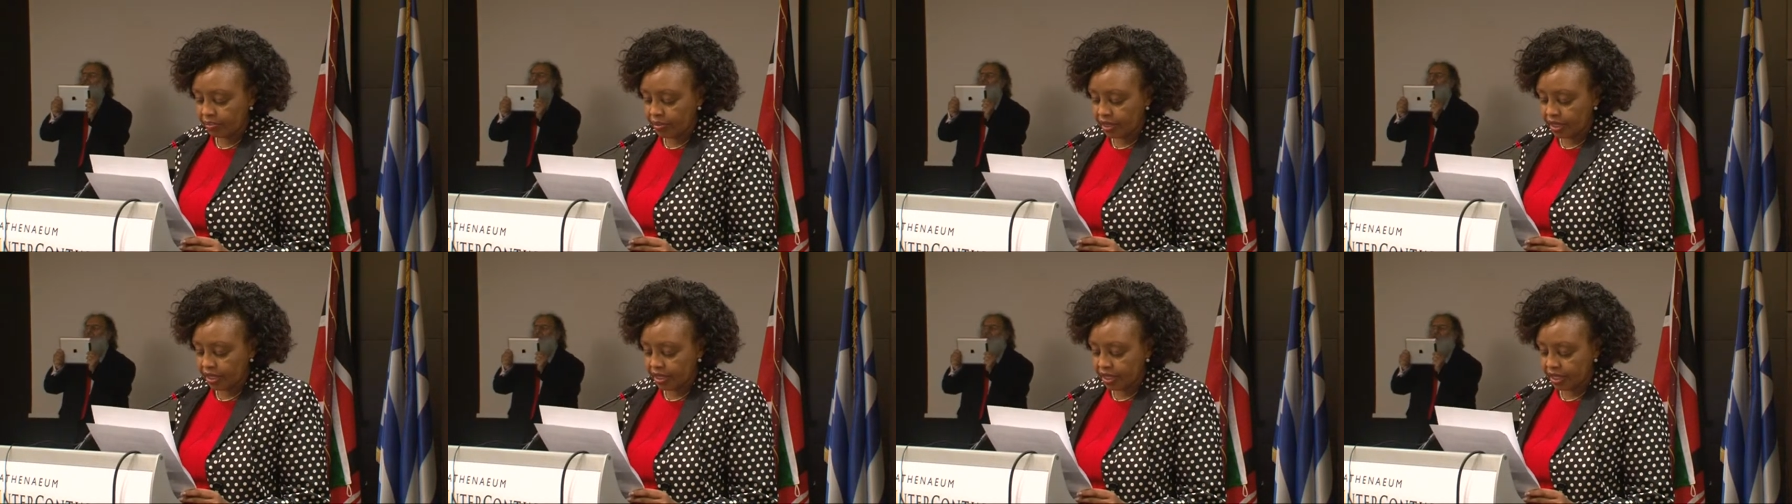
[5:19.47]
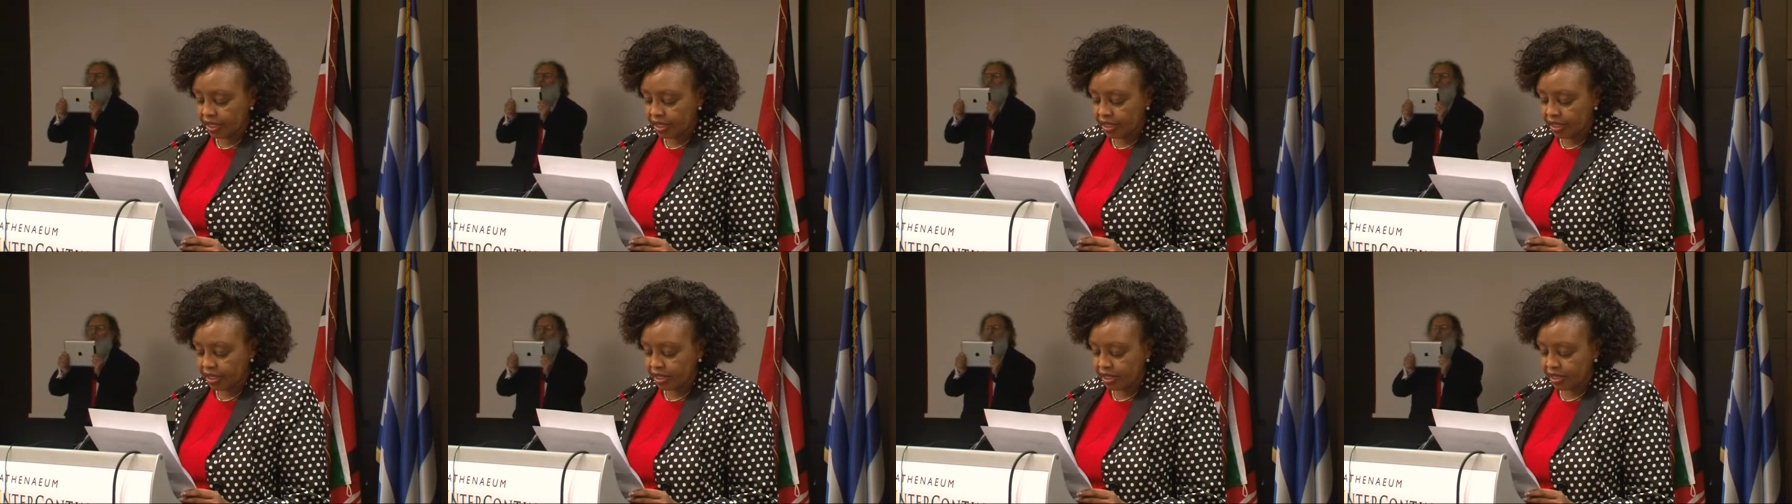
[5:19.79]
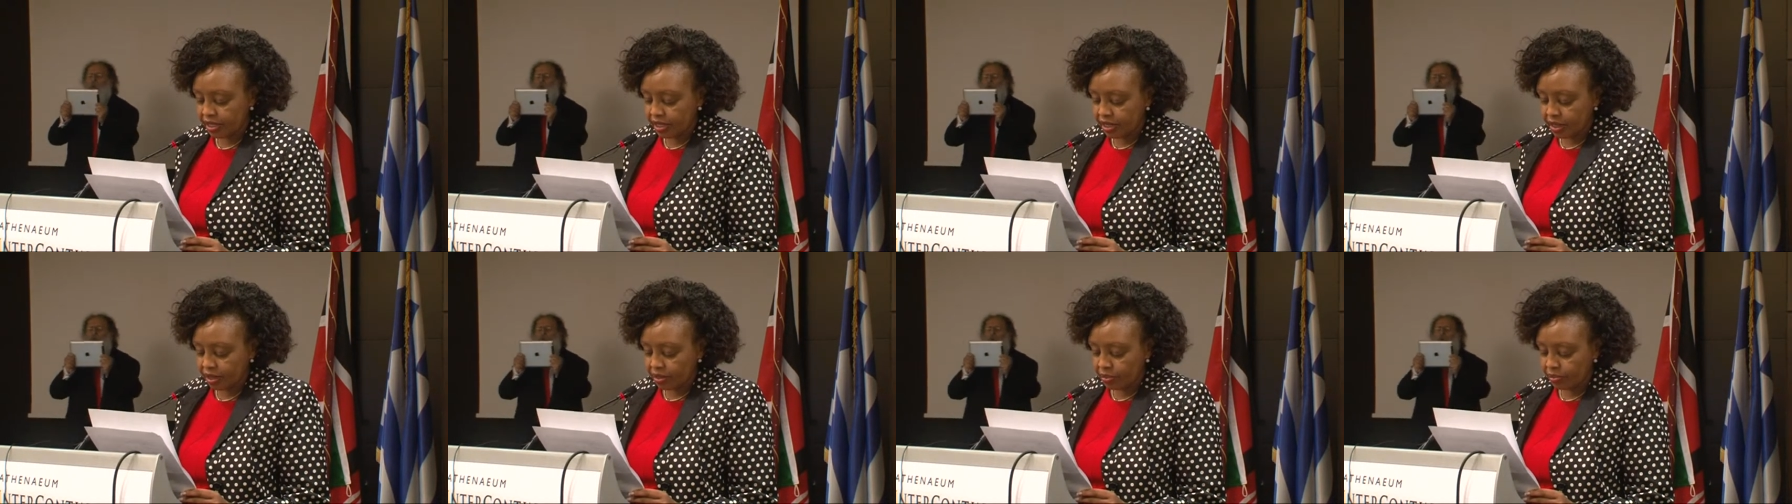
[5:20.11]

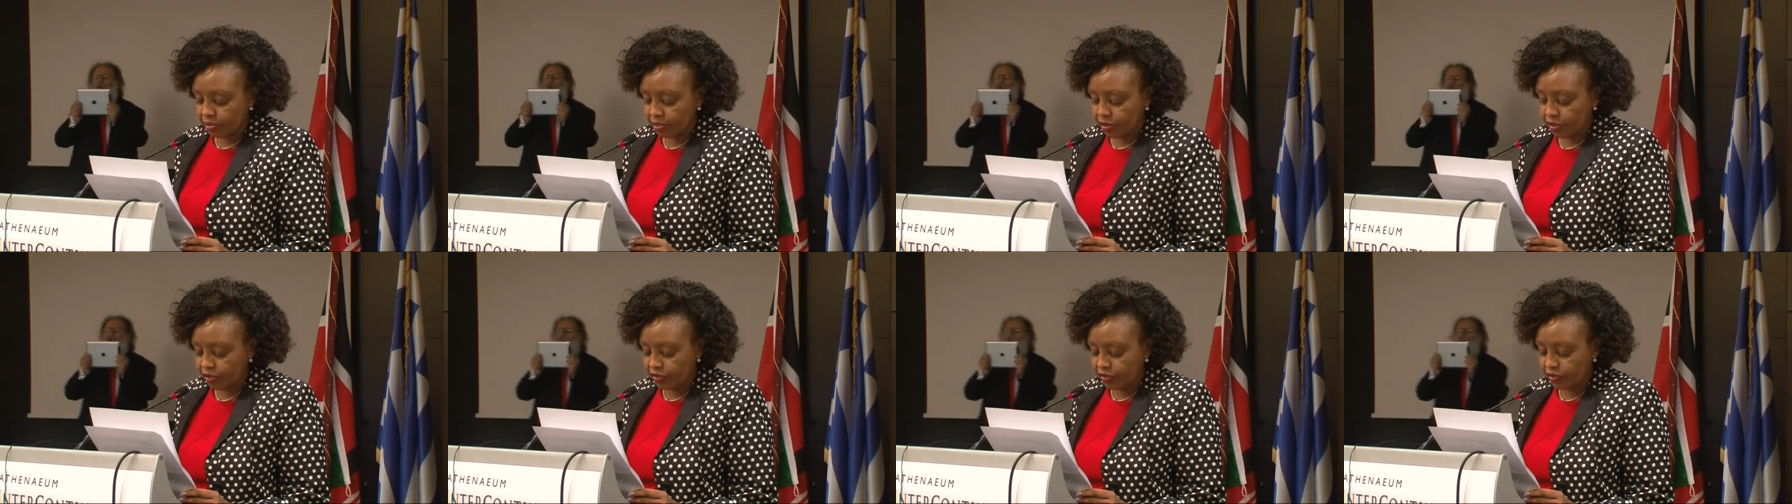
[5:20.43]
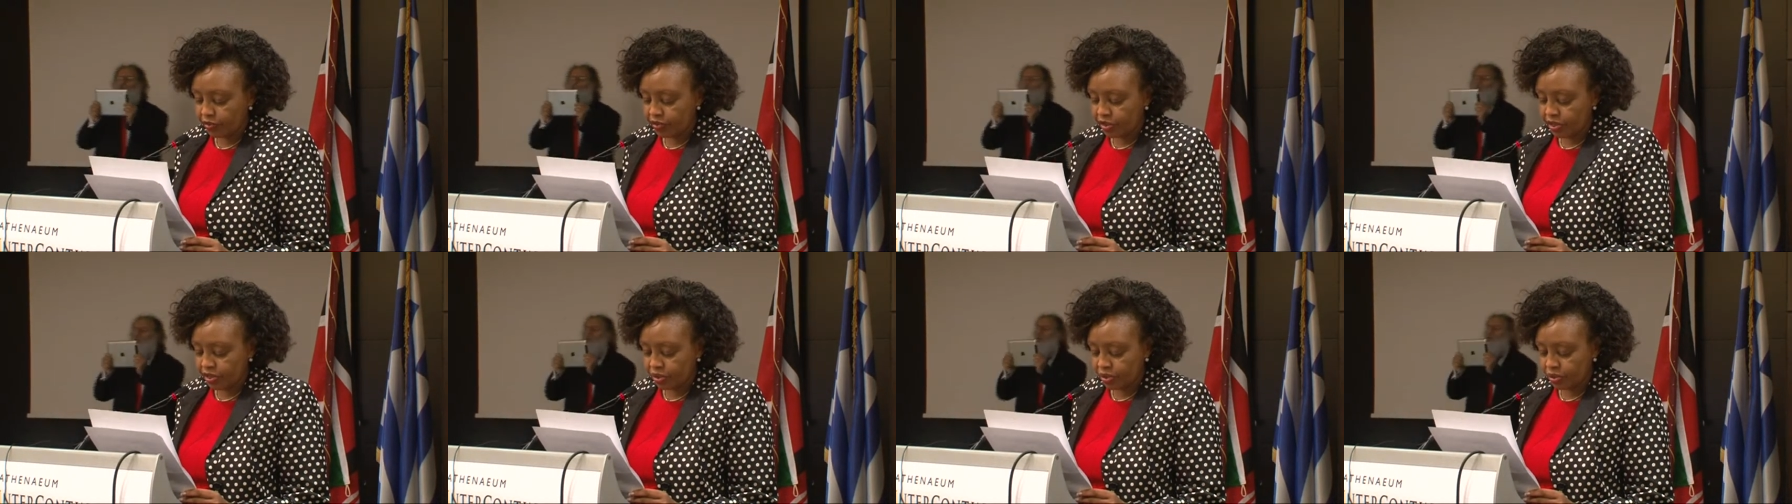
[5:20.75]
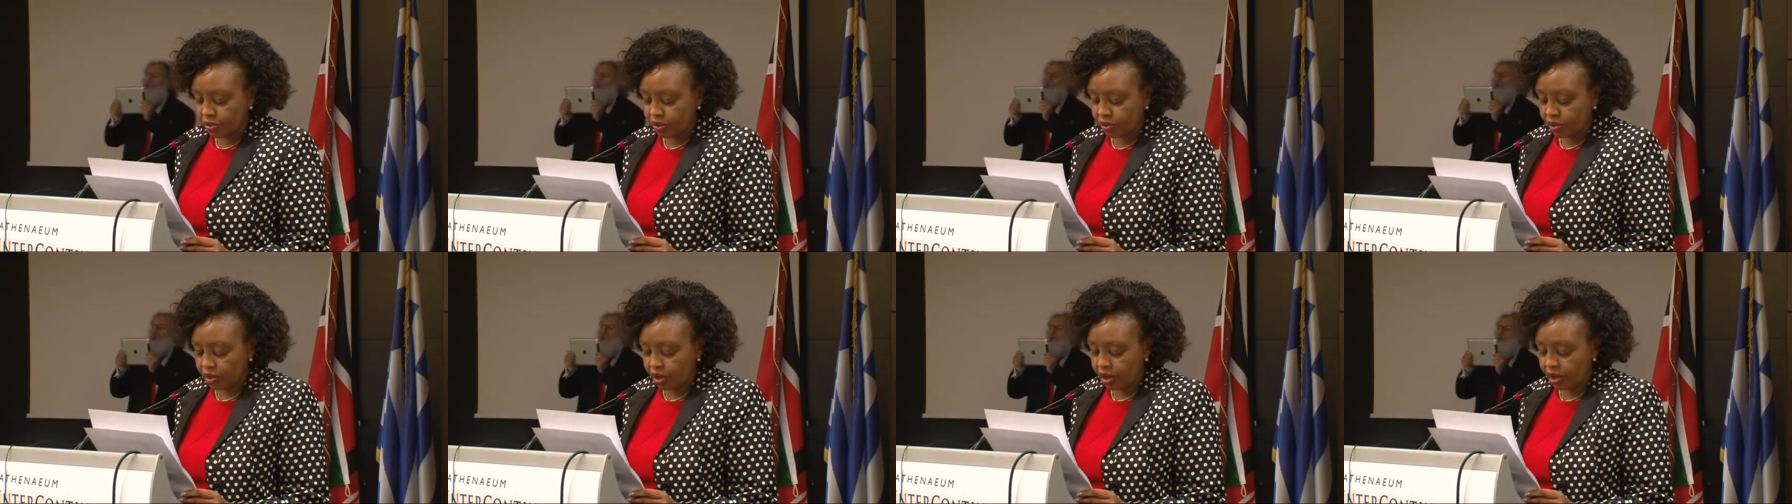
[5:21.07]
business profits
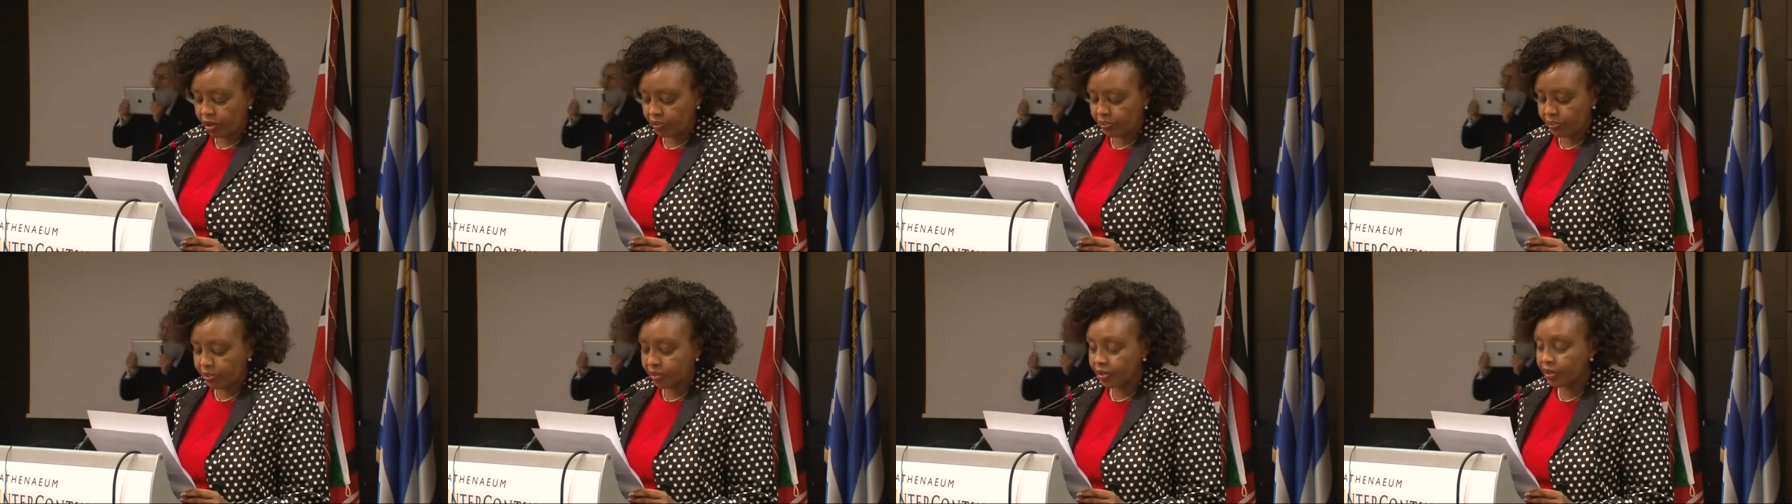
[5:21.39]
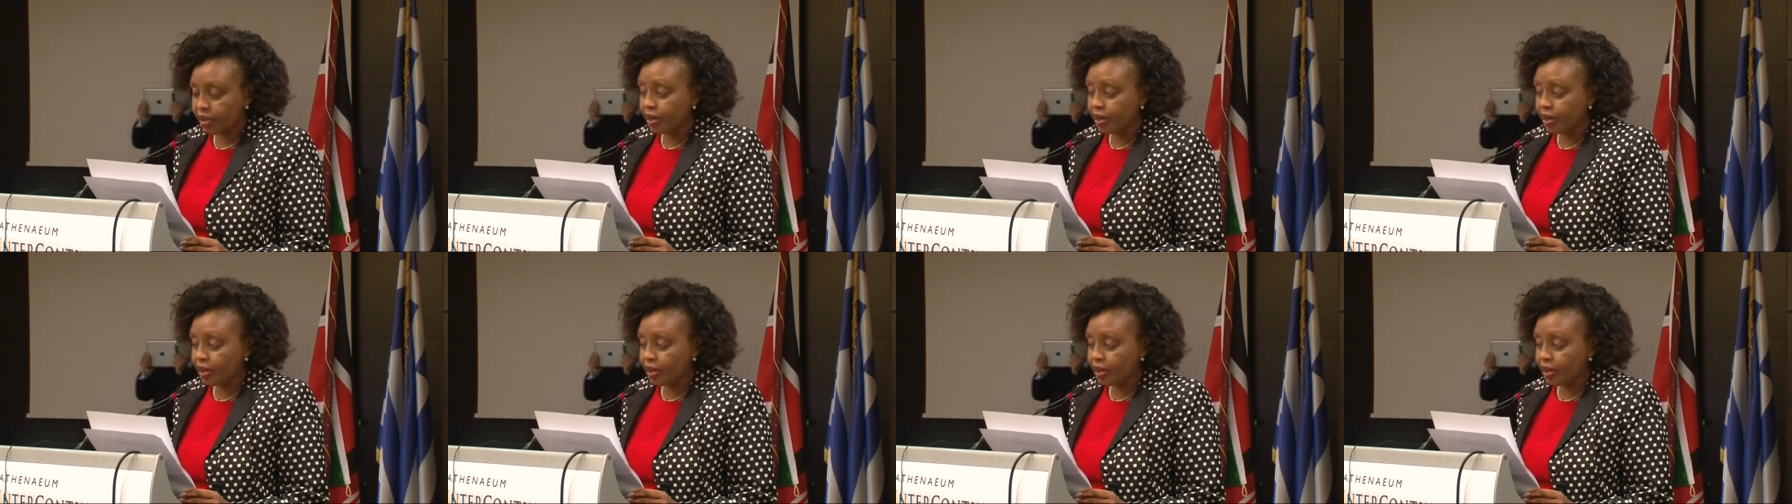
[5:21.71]
soar up